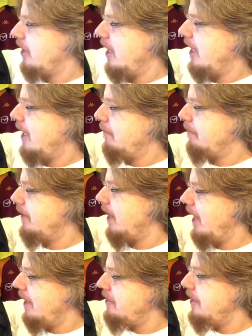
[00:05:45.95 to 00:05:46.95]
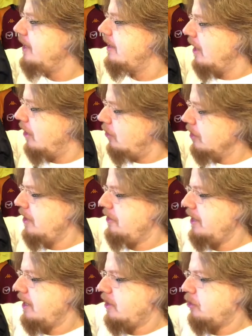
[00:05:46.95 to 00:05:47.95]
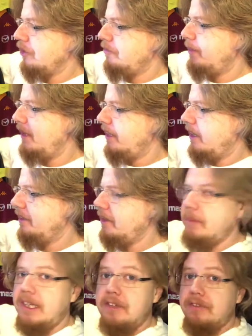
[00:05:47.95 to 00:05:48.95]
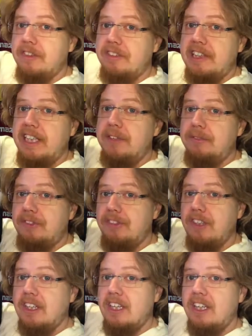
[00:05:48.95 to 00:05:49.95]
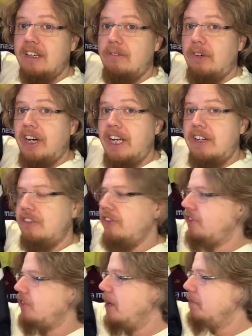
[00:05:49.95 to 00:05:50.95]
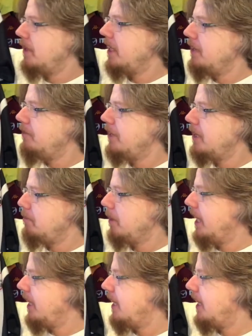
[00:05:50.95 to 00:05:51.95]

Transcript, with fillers: Um, I think the only thing that could have been done on better if the sleeves were actually striped, but even with the black,